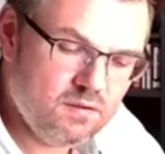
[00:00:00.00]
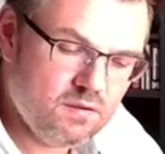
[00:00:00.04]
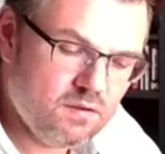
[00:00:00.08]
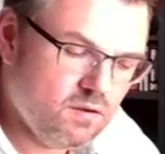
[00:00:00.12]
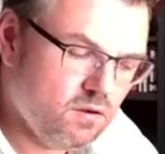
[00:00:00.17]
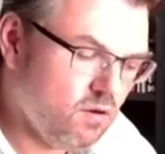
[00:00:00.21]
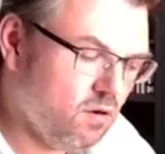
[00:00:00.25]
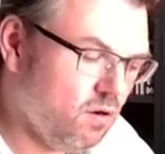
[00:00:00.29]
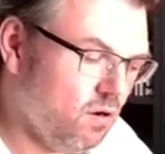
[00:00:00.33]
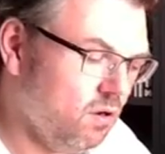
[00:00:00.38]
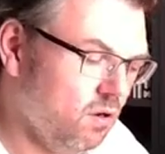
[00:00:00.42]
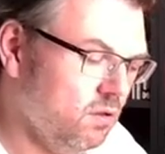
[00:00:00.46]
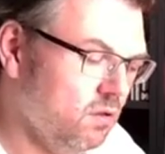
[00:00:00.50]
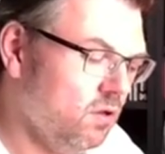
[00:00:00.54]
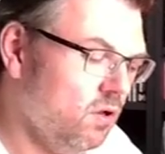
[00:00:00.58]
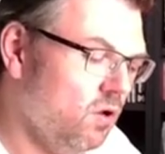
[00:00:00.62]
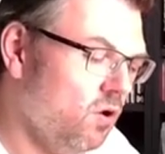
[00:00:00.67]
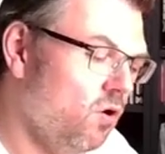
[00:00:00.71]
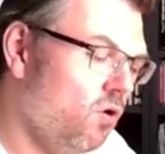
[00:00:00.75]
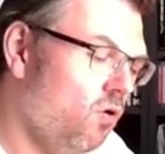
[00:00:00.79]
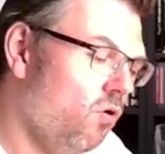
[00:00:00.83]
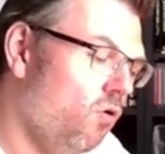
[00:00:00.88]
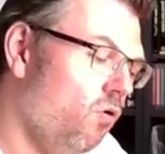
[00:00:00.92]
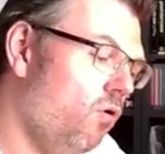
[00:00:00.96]
gone,
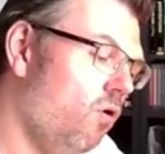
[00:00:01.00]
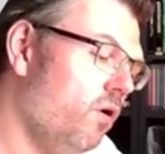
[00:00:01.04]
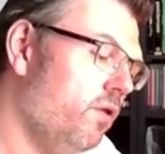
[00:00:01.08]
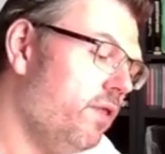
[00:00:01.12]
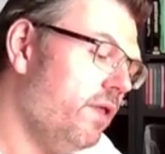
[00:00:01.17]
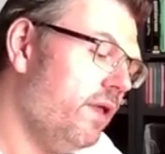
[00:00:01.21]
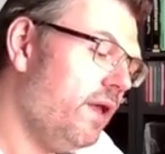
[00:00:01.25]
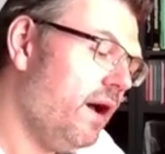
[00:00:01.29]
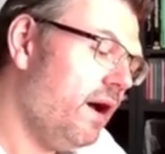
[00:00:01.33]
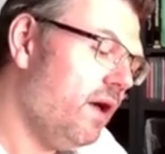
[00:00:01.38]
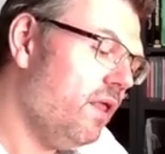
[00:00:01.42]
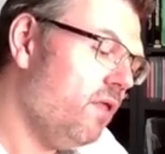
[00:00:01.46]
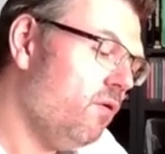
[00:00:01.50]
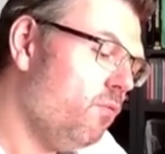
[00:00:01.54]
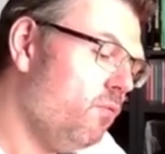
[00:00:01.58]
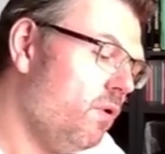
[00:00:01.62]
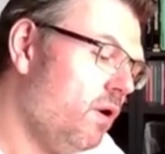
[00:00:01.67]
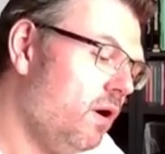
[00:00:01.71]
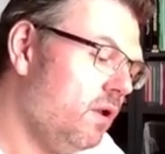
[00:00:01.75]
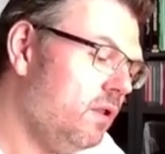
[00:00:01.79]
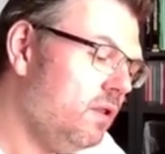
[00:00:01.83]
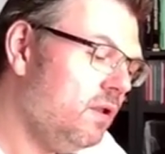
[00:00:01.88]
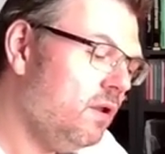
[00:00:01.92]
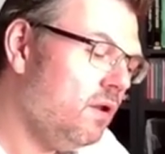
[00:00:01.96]
or the other
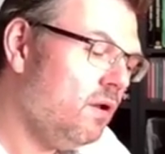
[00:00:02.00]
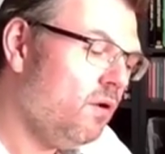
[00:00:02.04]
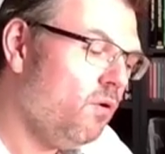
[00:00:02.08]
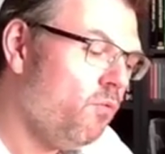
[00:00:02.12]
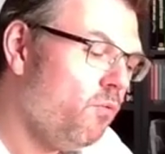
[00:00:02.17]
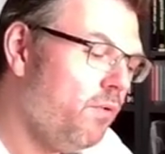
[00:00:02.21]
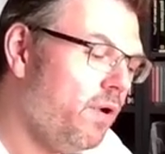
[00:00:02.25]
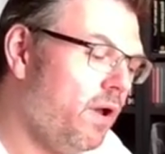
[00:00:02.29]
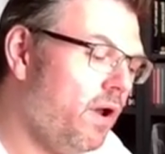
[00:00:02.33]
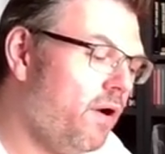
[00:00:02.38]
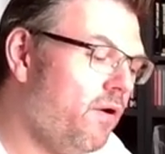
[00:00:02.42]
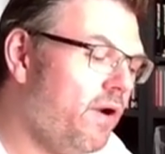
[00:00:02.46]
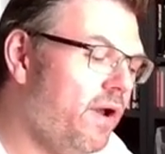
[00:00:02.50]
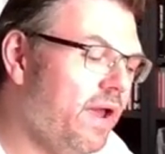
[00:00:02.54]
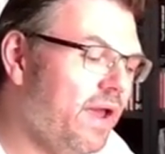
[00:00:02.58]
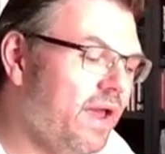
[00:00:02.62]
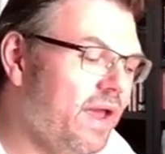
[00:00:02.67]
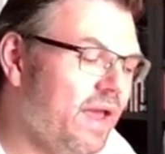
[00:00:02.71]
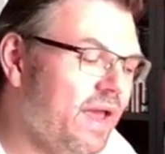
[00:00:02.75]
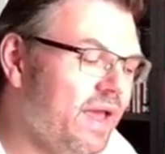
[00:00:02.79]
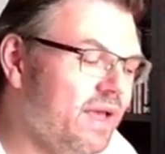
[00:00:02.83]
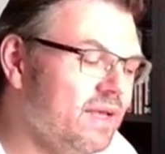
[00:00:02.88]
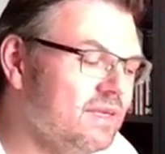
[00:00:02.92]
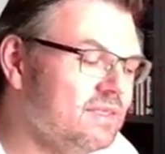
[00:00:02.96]
one where
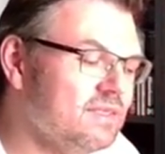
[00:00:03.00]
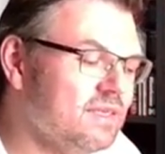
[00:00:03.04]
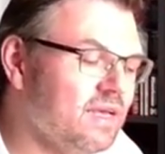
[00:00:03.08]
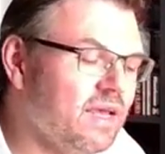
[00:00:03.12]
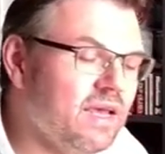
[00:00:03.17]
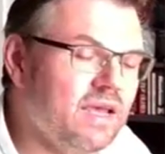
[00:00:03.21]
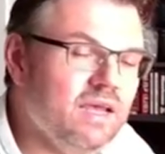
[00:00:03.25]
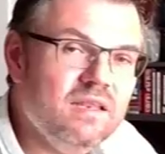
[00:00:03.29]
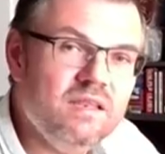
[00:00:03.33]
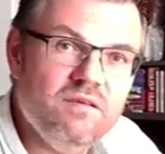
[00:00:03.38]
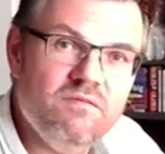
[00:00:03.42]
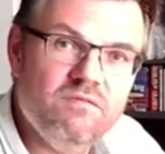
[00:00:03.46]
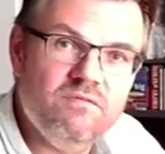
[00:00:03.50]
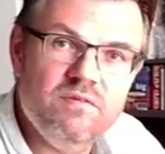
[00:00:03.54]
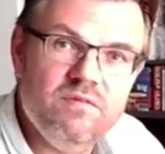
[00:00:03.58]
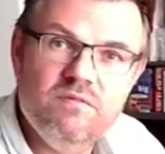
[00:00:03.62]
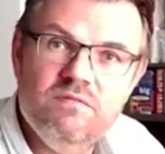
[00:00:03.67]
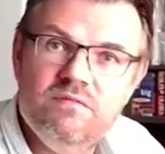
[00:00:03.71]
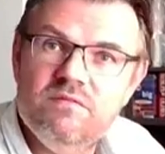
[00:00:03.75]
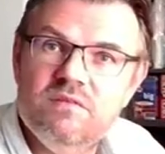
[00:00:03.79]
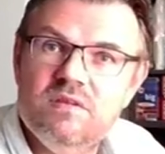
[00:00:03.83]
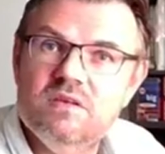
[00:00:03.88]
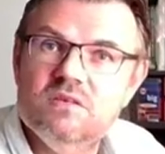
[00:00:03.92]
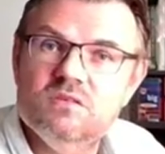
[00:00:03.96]

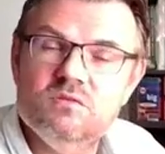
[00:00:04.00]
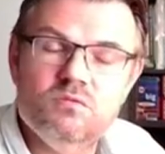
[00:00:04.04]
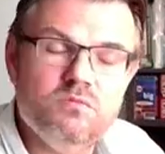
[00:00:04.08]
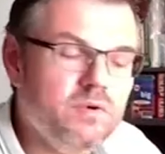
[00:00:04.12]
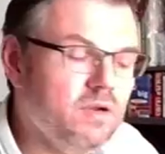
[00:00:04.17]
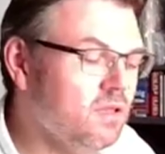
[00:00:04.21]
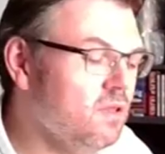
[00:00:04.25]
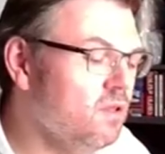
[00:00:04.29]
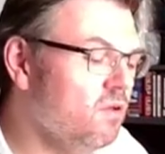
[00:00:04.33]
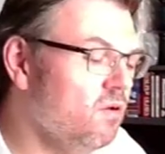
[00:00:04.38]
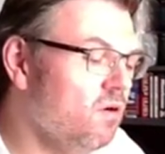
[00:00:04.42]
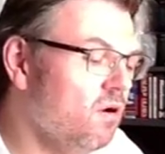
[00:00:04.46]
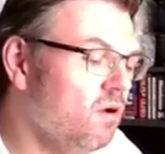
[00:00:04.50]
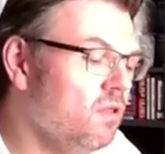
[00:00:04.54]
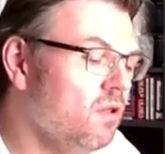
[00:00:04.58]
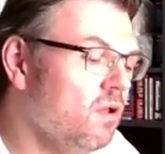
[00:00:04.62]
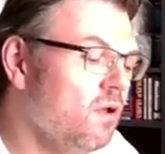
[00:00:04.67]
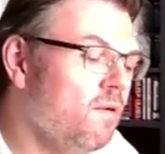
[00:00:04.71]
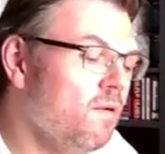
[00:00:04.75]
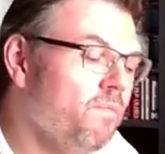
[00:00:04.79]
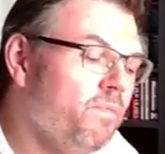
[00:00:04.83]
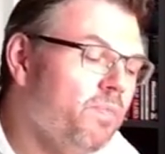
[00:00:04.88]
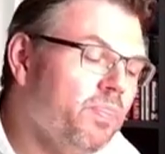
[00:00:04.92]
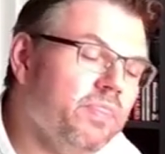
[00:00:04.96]
S8050 is written on,
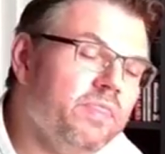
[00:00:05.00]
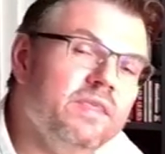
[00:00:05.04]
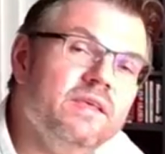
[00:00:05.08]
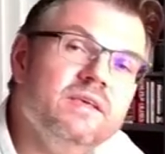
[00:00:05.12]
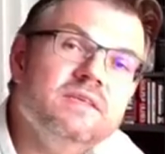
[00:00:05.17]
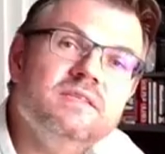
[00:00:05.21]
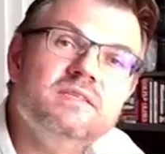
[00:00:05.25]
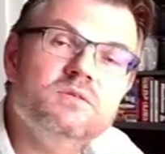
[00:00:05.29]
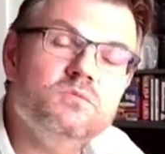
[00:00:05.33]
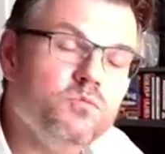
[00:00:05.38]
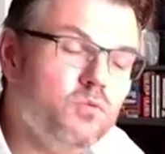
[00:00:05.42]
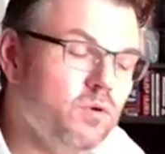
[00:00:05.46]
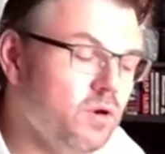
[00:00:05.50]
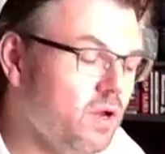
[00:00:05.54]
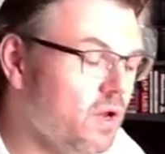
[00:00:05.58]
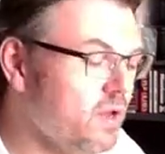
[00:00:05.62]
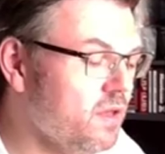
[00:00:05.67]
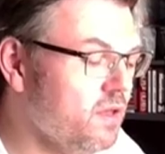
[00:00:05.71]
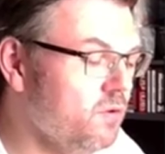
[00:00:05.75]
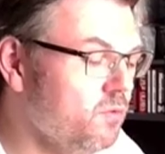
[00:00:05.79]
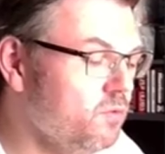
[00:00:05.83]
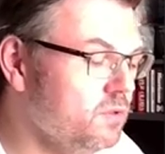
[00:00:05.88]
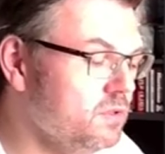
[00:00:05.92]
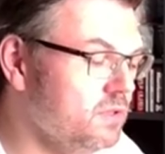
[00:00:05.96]
this we are
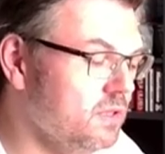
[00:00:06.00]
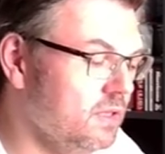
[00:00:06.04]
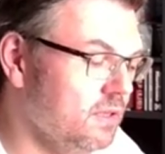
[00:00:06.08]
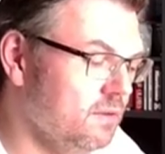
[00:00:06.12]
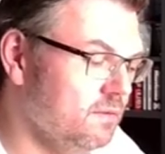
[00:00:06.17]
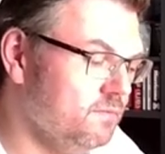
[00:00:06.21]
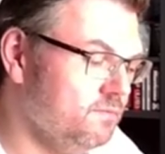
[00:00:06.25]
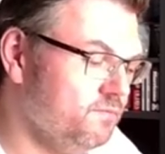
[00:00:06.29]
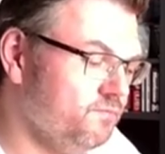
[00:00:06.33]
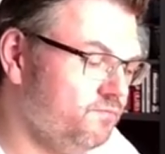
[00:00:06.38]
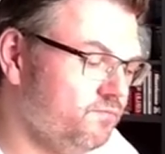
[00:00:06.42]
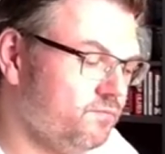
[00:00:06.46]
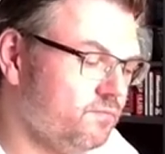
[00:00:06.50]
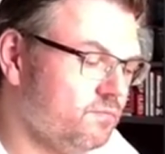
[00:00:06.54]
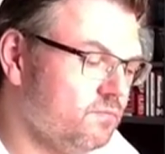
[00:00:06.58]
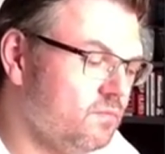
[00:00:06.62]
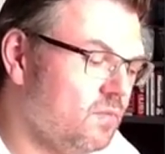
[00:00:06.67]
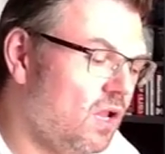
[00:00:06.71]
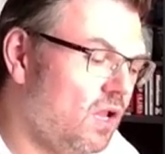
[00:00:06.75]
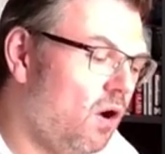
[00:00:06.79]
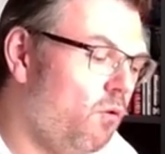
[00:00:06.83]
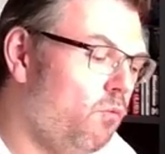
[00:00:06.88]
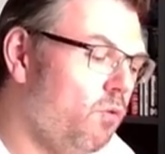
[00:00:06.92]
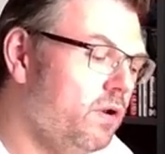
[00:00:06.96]
using.
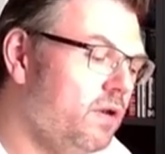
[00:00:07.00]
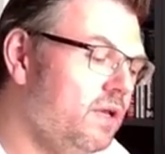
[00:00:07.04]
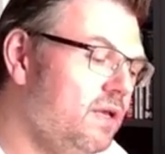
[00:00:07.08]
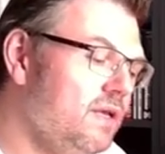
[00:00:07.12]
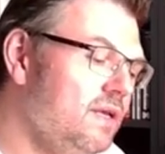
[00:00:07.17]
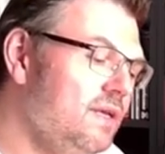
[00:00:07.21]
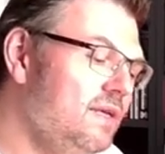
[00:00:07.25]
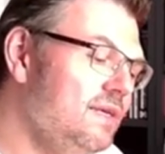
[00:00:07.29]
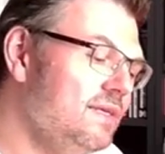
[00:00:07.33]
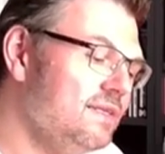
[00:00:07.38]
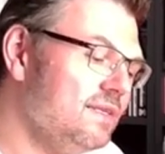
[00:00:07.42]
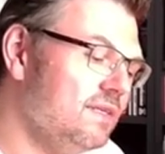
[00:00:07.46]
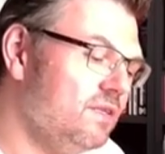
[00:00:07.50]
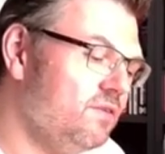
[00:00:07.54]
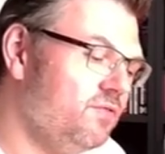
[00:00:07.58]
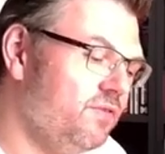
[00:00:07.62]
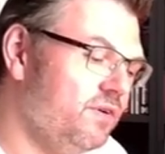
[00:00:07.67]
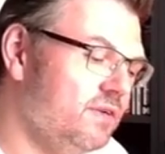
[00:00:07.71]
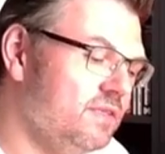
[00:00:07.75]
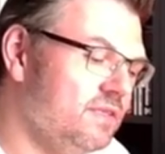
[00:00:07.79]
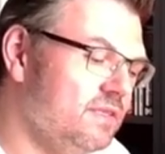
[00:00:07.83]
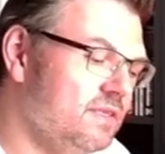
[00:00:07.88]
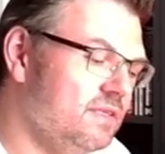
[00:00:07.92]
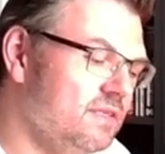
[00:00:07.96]
Now what is a
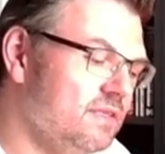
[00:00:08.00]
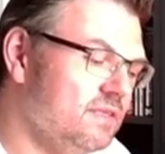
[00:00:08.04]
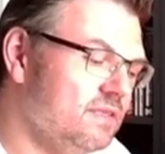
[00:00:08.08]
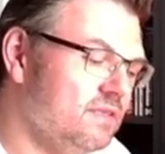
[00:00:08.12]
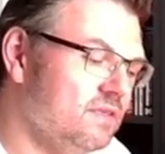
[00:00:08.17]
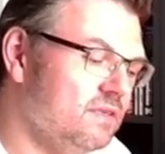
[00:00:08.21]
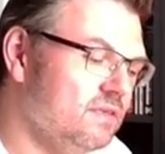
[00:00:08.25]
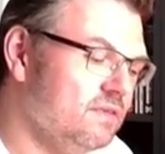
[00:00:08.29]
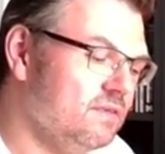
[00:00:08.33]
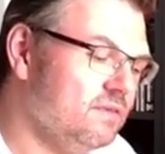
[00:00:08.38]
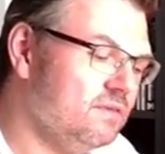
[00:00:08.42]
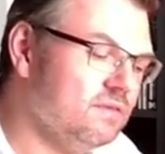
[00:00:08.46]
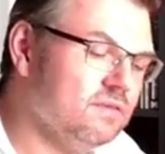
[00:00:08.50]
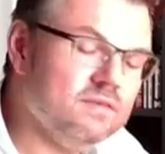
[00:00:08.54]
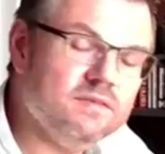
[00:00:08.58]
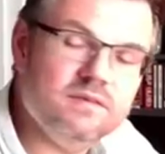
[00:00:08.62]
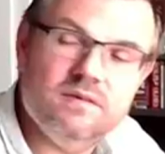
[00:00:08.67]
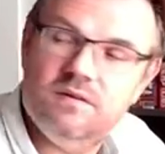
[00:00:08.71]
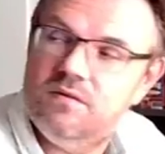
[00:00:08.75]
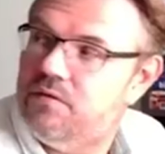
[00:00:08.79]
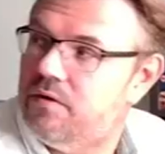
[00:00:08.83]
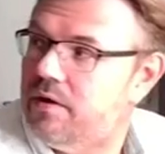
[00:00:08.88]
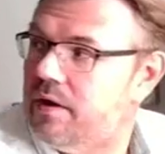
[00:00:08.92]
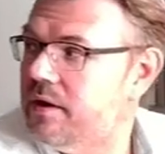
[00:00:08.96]
transistor?
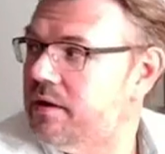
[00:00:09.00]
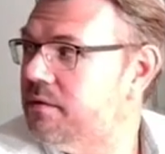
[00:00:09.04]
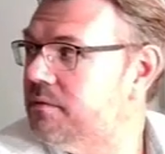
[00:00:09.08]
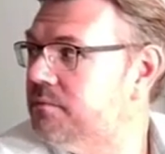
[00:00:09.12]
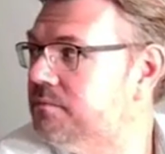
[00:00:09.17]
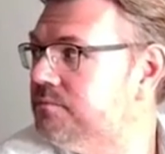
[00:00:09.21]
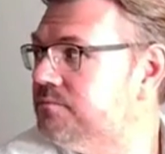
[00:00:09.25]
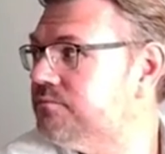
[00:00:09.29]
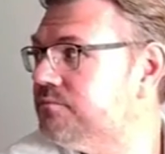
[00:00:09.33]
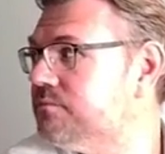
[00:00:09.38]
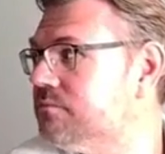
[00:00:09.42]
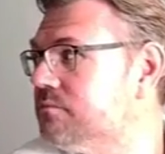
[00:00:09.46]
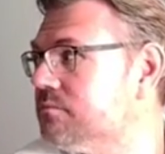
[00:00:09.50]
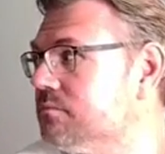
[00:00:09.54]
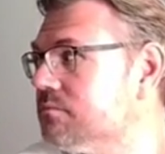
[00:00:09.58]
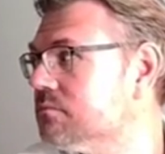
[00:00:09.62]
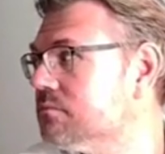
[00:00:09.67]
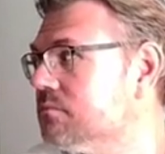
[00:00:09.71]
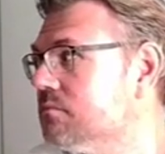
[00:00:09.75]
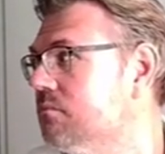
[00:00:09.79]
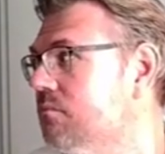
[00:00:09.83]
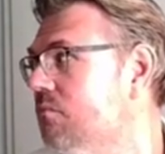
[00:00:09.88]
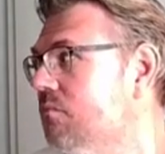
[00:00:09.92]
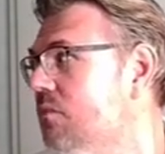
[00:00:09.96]
All right.
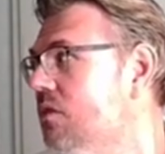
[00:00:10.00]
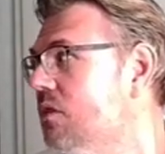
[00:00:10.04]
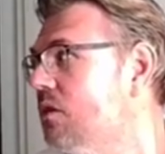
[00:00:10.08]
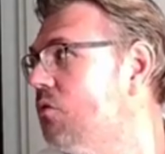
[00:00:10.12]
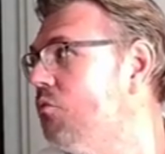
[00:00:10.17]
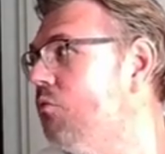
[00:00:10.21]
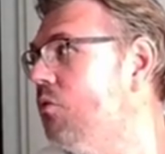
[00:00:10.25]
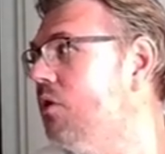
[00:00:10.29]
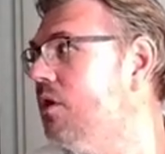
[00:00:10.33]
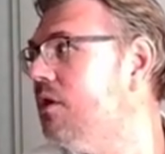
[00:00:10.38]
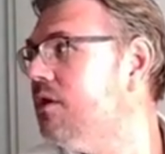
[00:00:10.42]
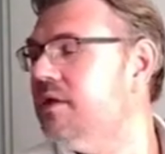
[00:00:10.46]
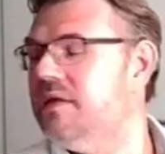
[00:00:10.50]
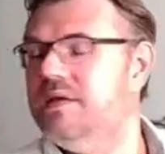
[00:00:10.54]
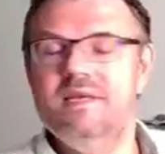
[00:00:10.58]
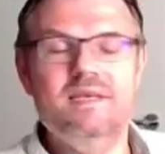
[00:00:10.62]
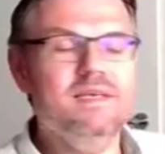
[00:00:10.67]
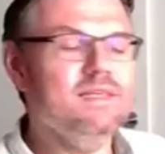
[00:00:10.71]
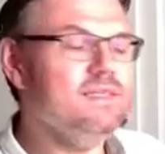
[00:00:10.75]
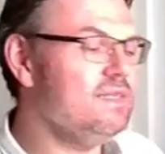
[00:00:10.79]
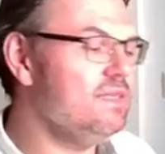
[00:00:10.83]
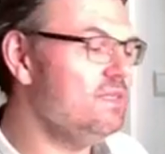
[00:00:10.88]
What is a